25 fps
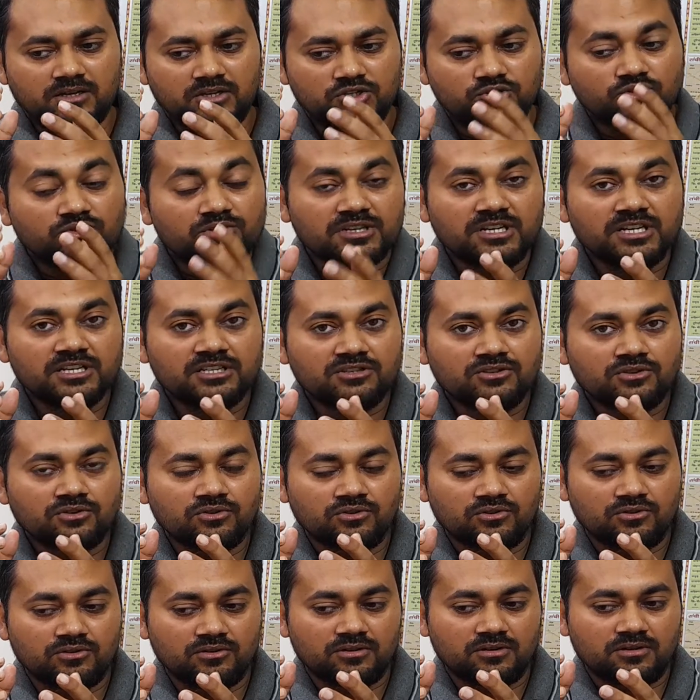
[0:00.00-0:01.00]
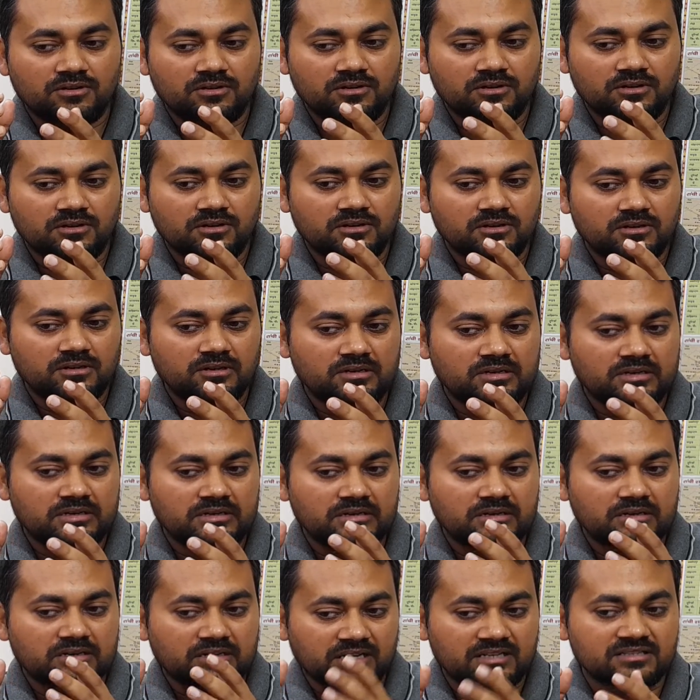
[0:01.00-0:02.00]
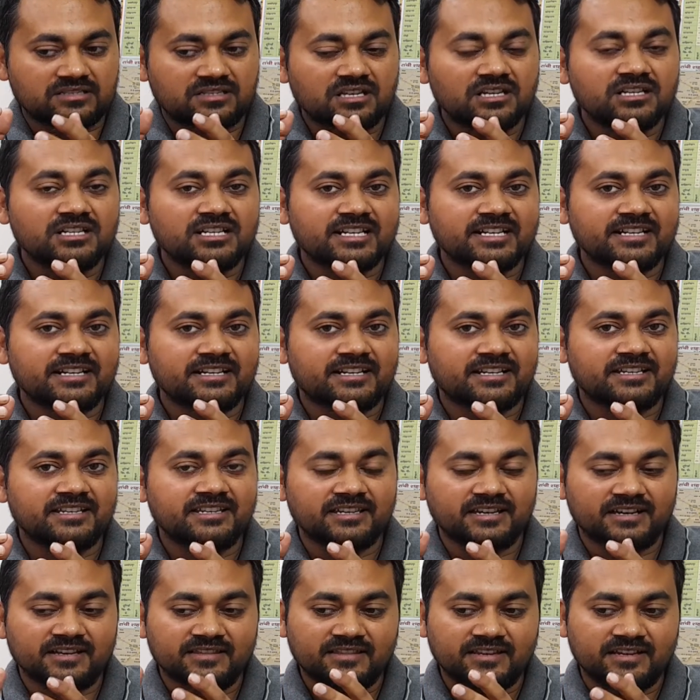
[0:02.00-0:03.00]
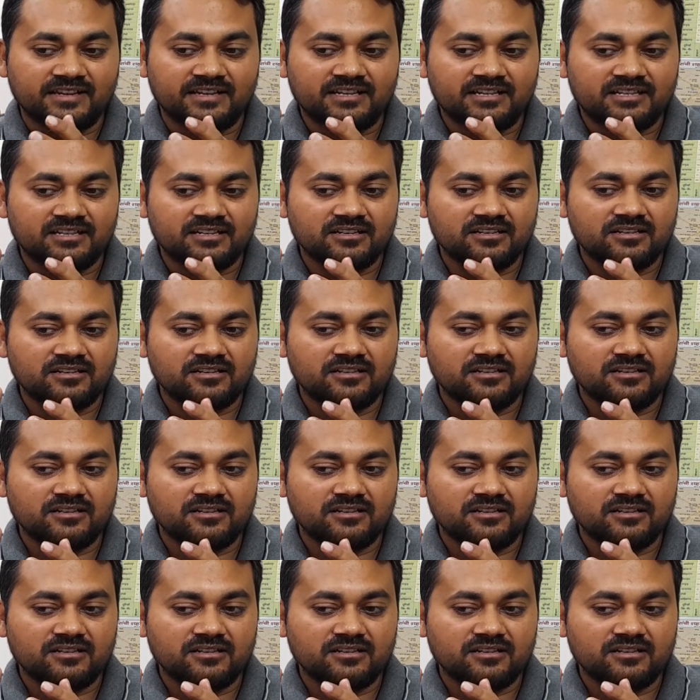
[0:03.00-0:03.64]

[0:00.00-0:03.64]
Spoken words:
You need to concentrate here that